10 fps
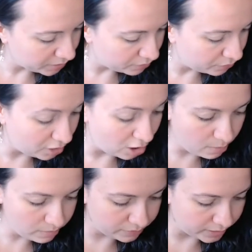for
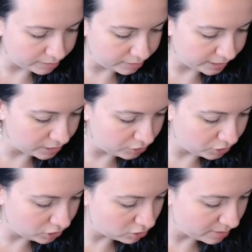almond flour like in
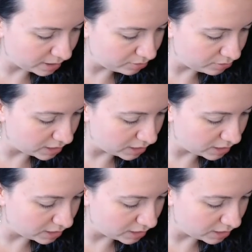traditional macarons